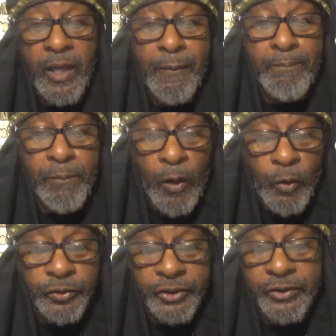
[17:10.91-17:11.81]
and
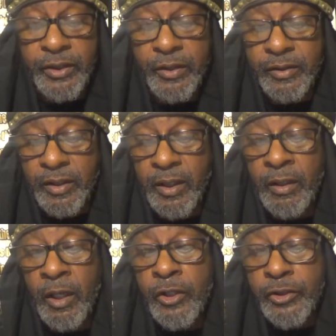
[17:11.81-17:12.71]
Moses did
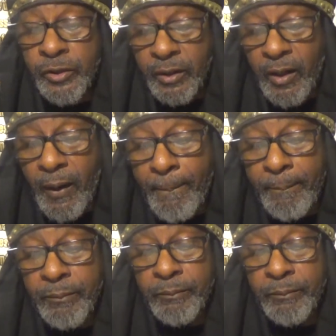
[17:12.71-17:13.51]
say should come.